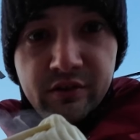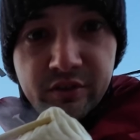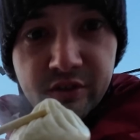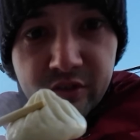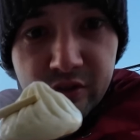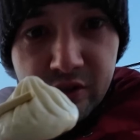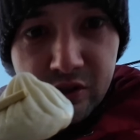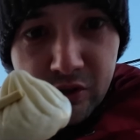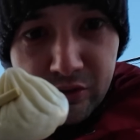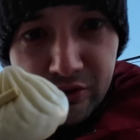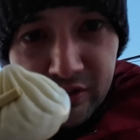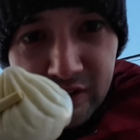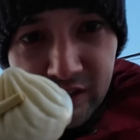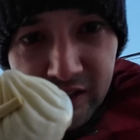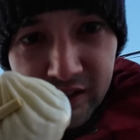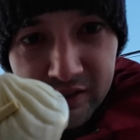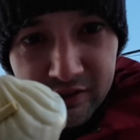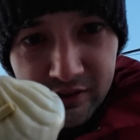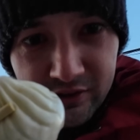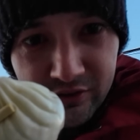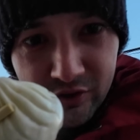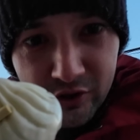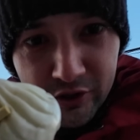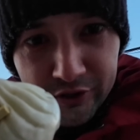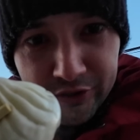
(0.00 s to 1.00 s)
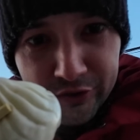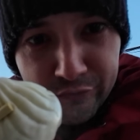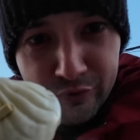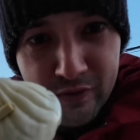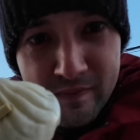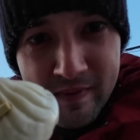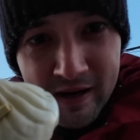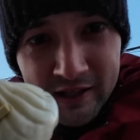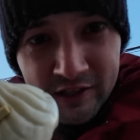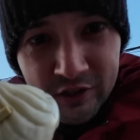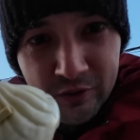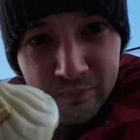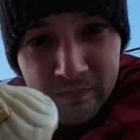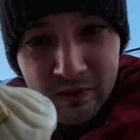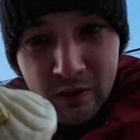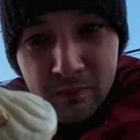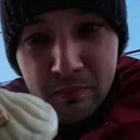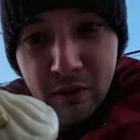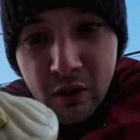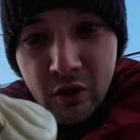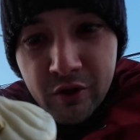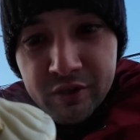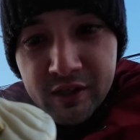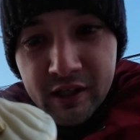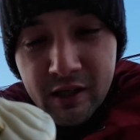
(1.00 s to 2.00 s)
So it looks like this. Also reminds me
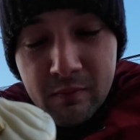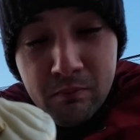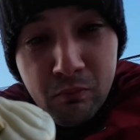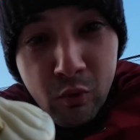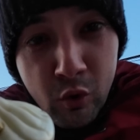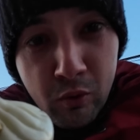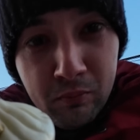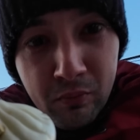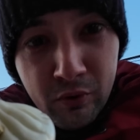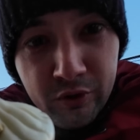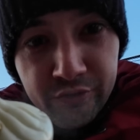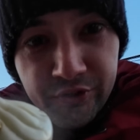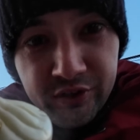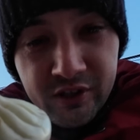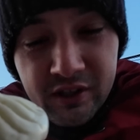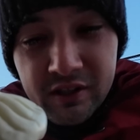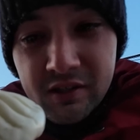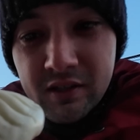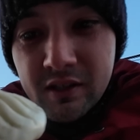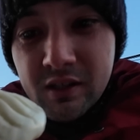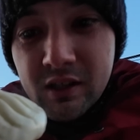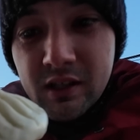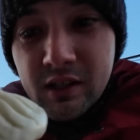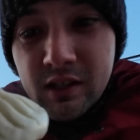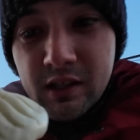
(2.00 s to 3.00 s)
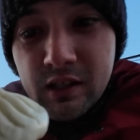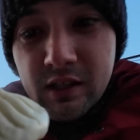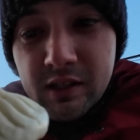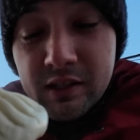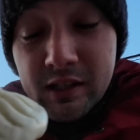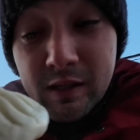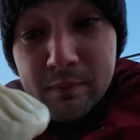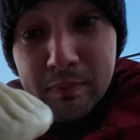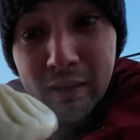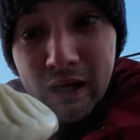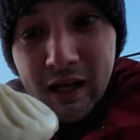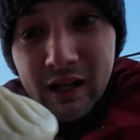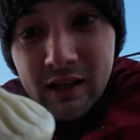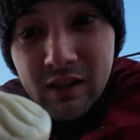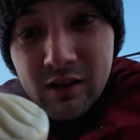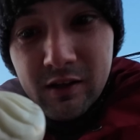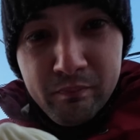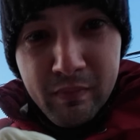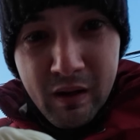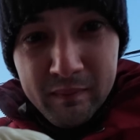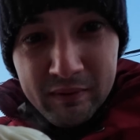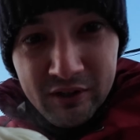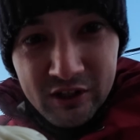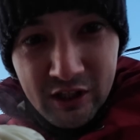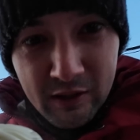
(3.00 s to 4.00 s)
about momos in Nepal.
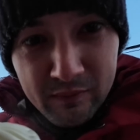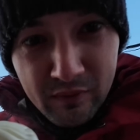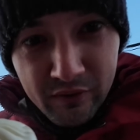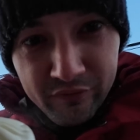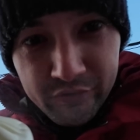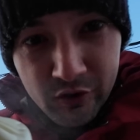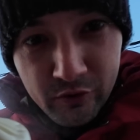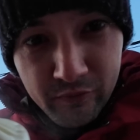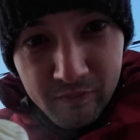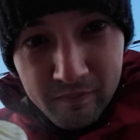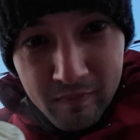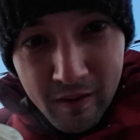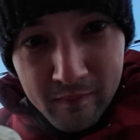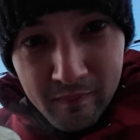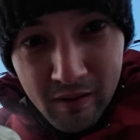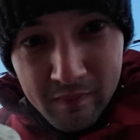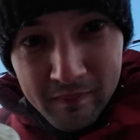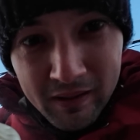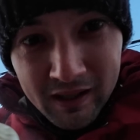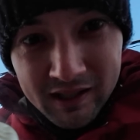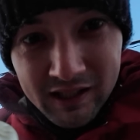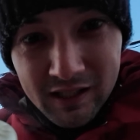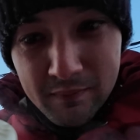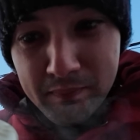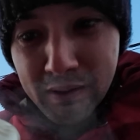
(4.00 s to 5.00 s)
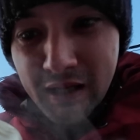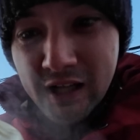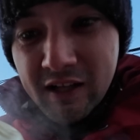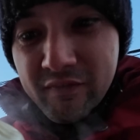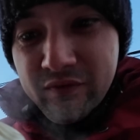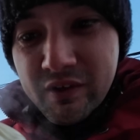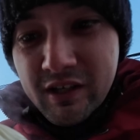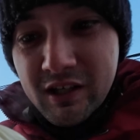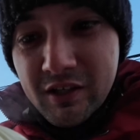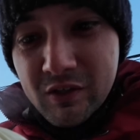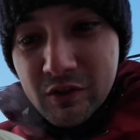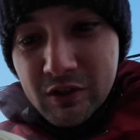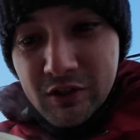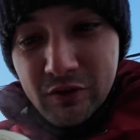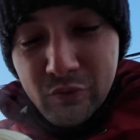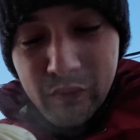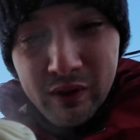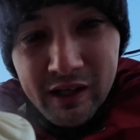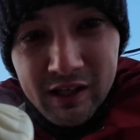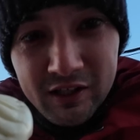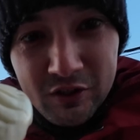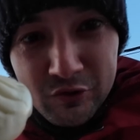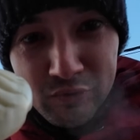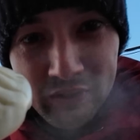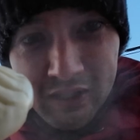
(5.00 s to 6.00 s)
Maybe some of you remember my Nepal videos
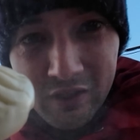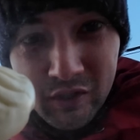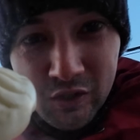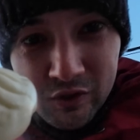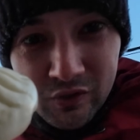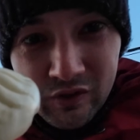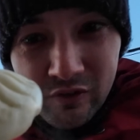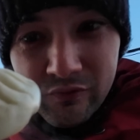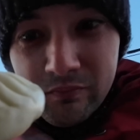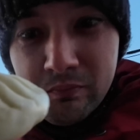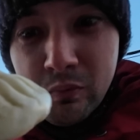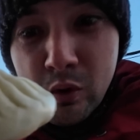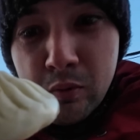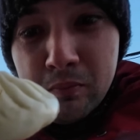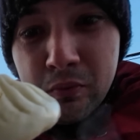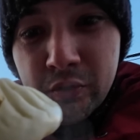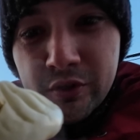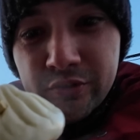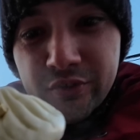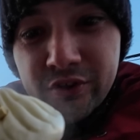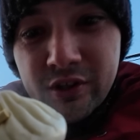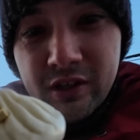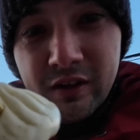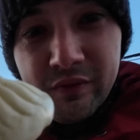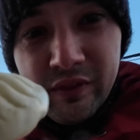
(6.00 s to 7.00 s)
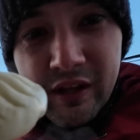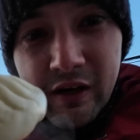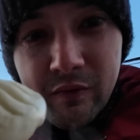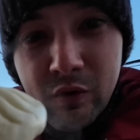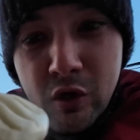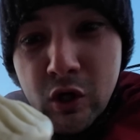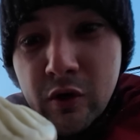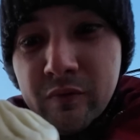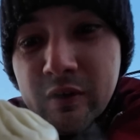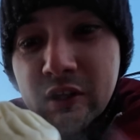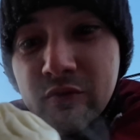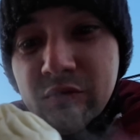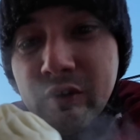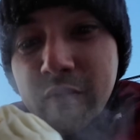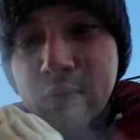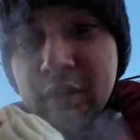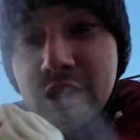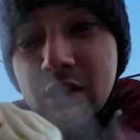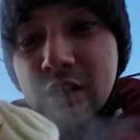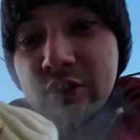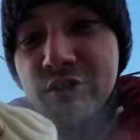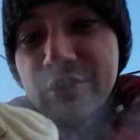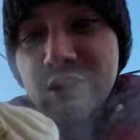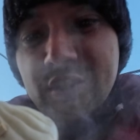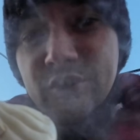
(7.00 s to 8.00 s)
where I tried lots of momos and they were always very
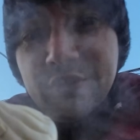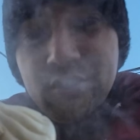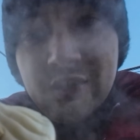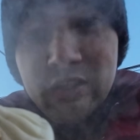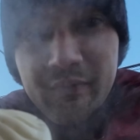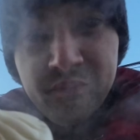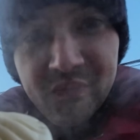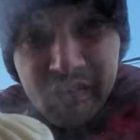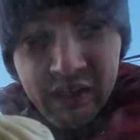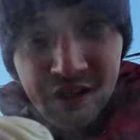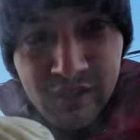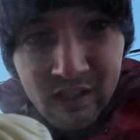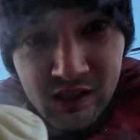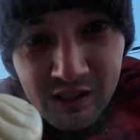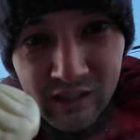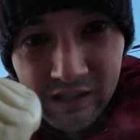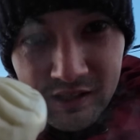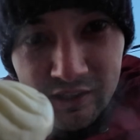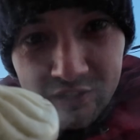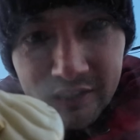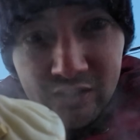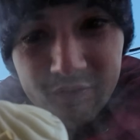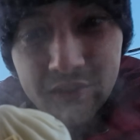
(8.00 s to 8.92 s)
delicious. Let's